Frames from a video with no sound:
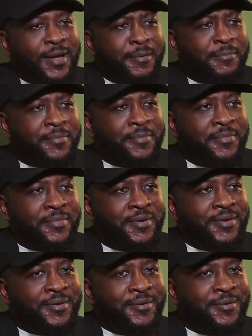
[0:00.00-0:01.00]
Um,
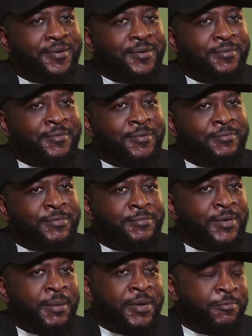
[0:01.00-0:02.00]

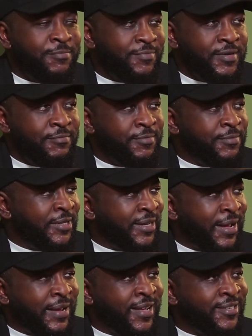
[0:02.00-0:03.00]
I mean,
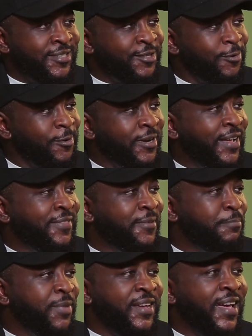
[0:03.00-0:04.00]
I guess it's to look at
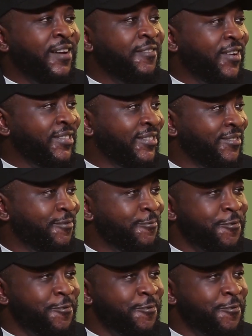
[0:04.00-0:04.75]
the big elephant in the